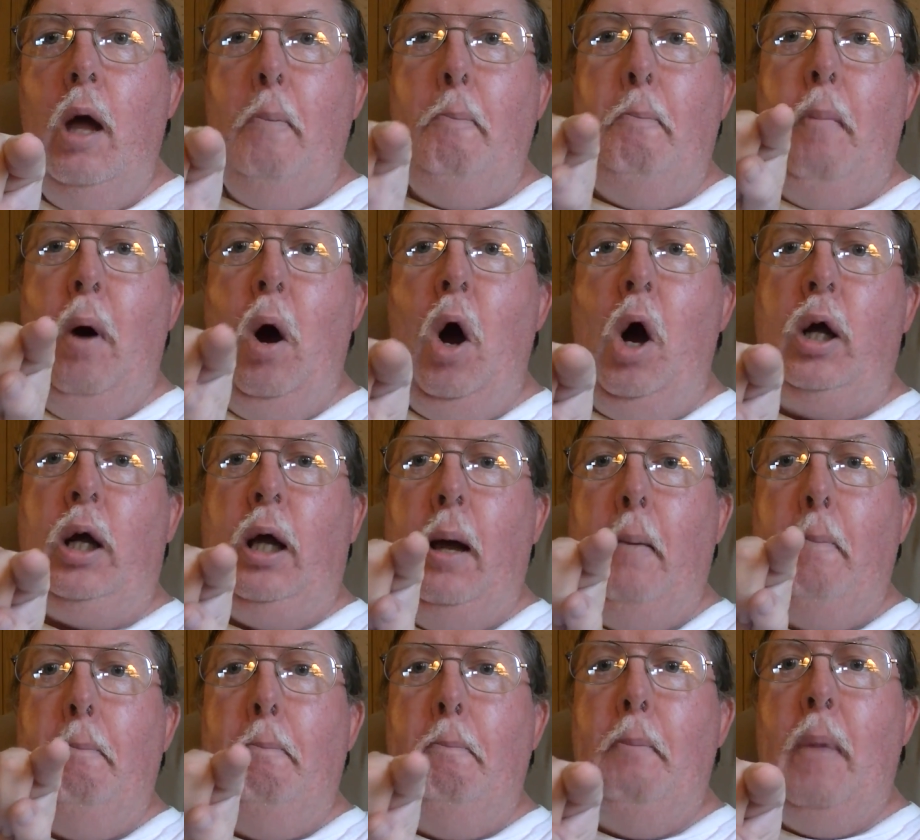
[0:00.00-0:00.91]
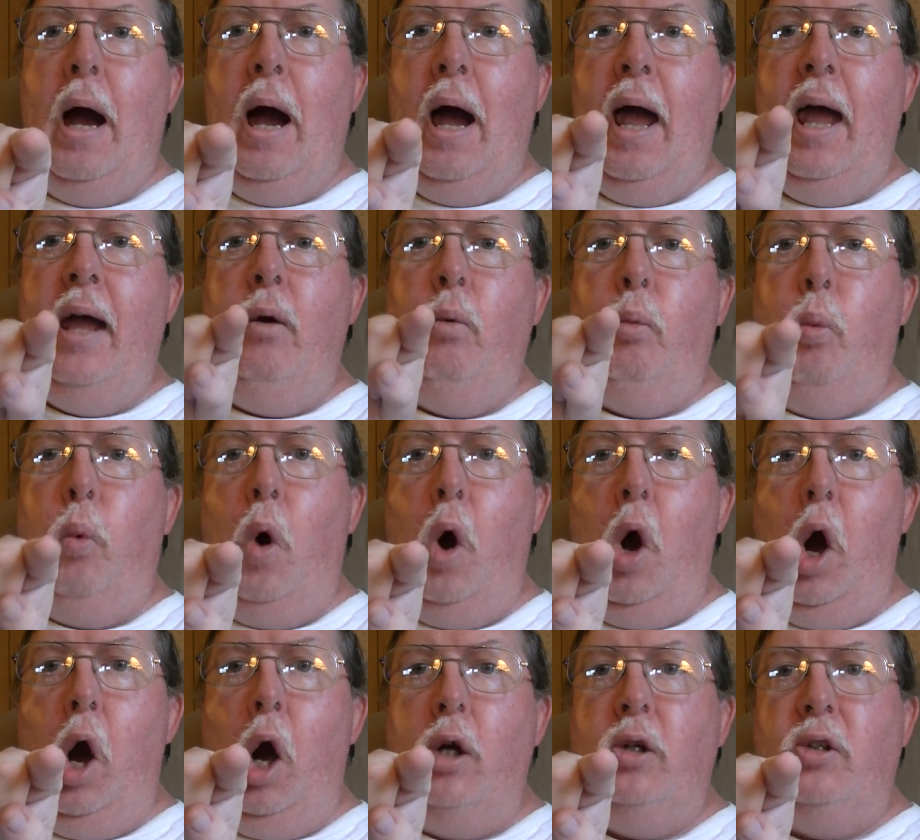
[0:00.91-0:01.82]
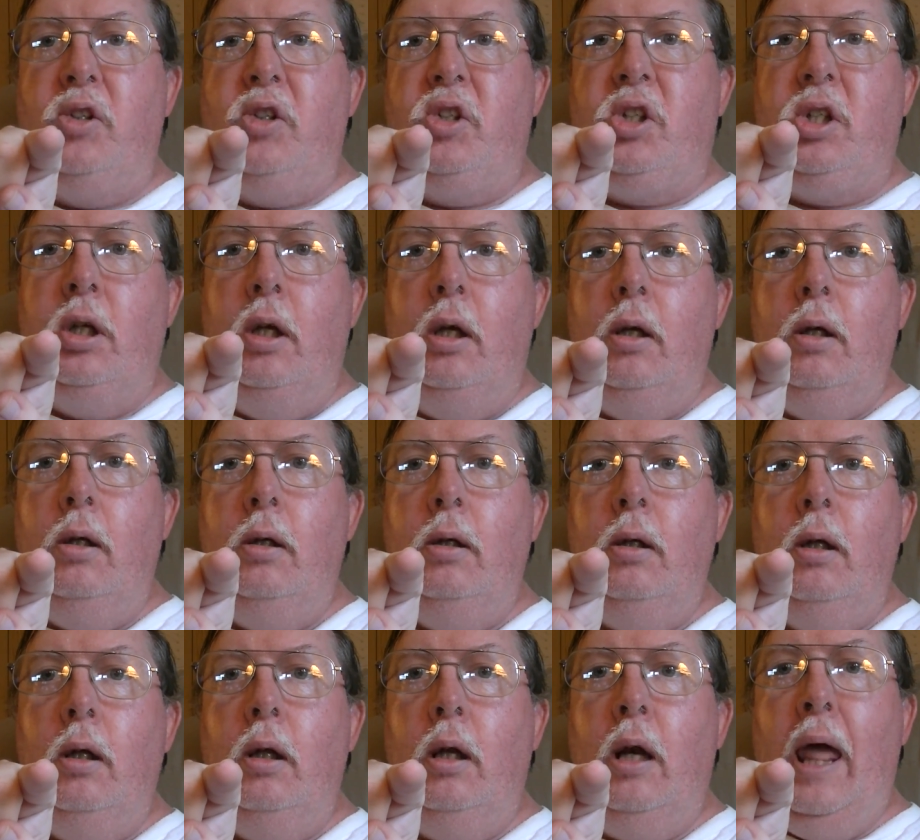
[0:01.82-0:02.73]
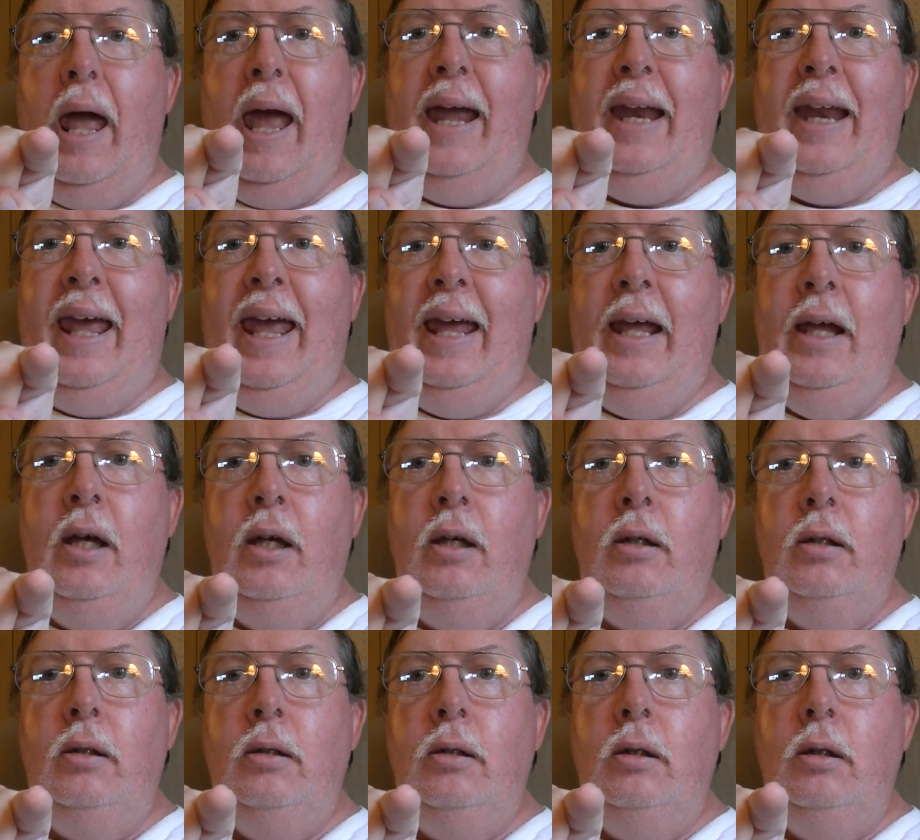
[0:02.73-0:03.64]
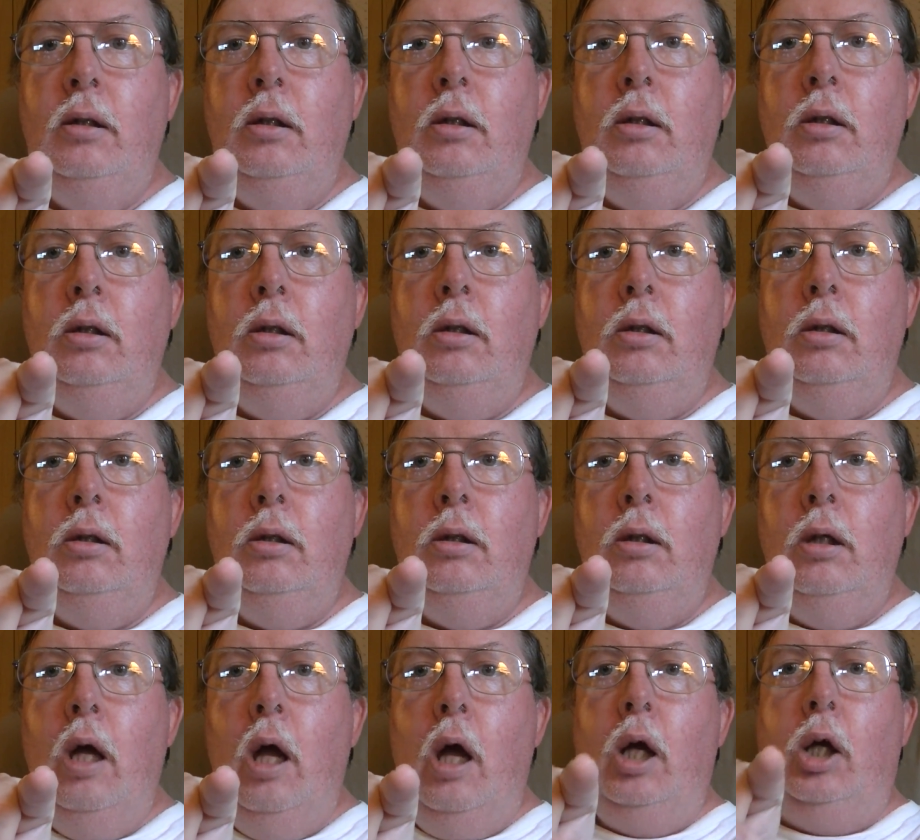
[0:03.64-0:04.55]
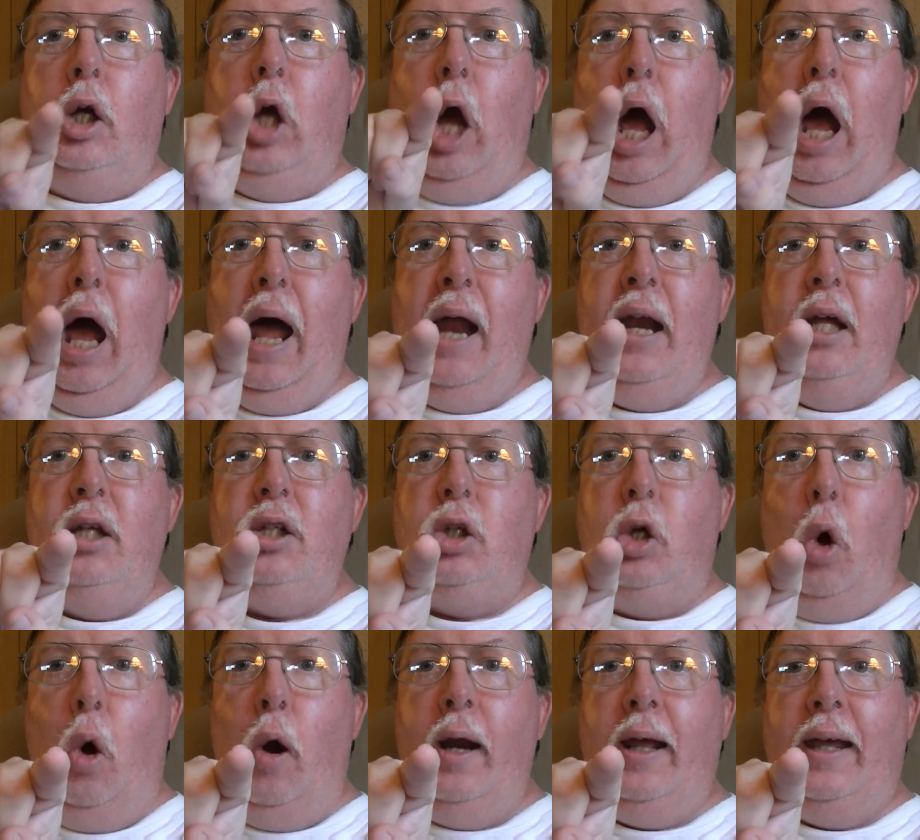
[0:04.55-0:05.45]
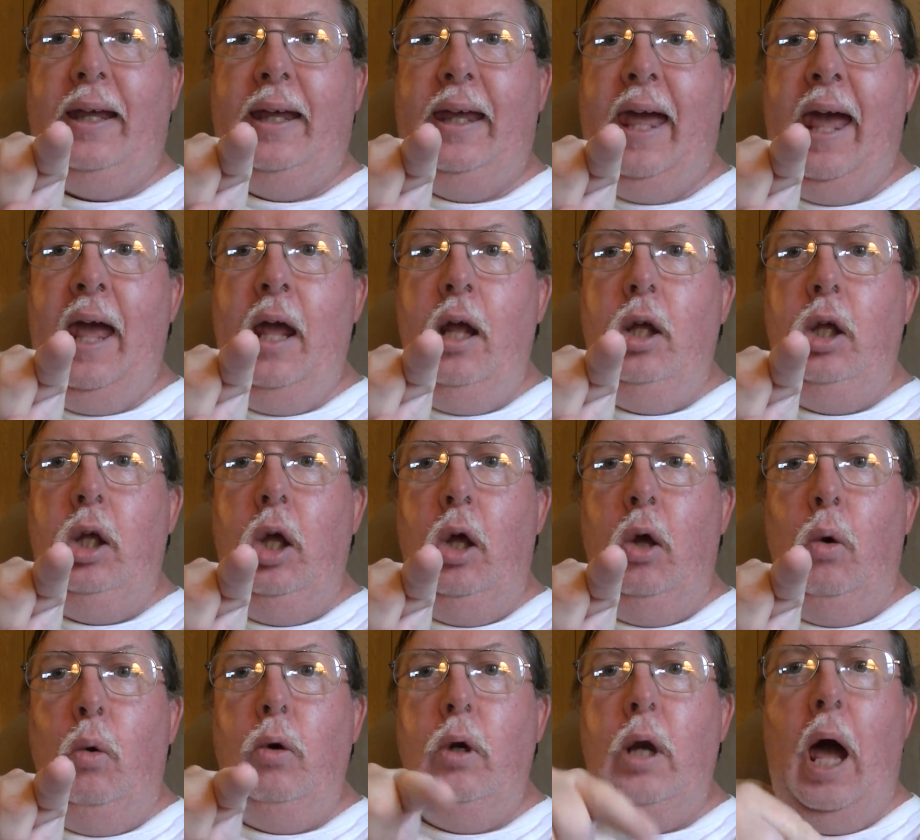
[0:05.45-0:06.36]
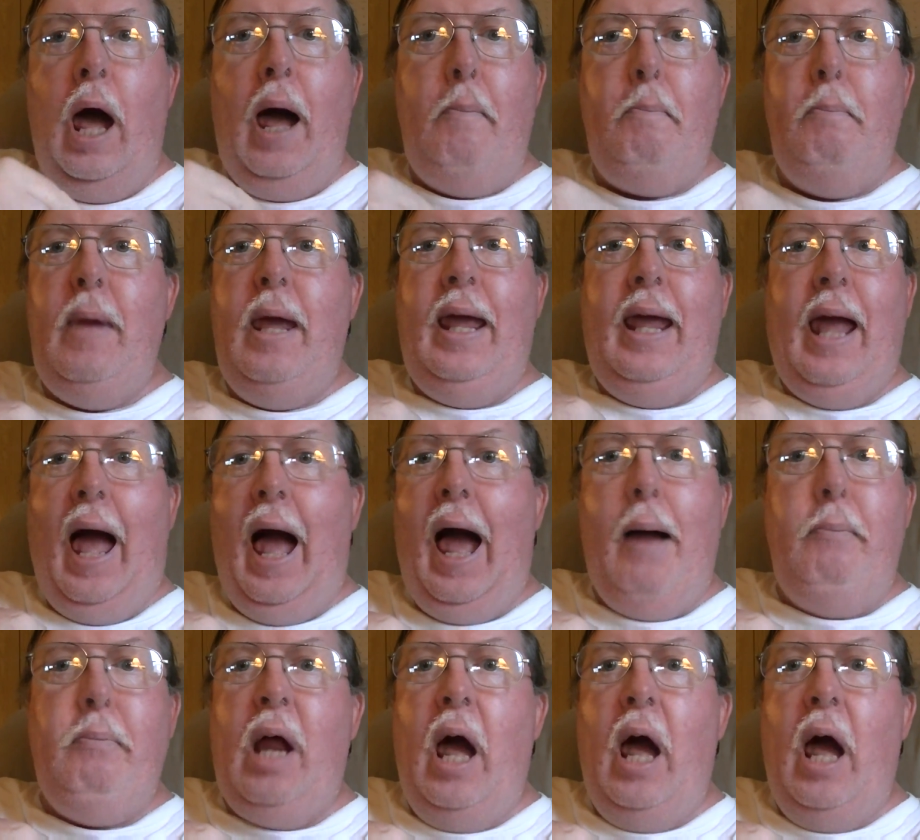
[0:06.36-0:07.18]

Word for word: Mark my words, lady. God is going to get you. Not me. I'm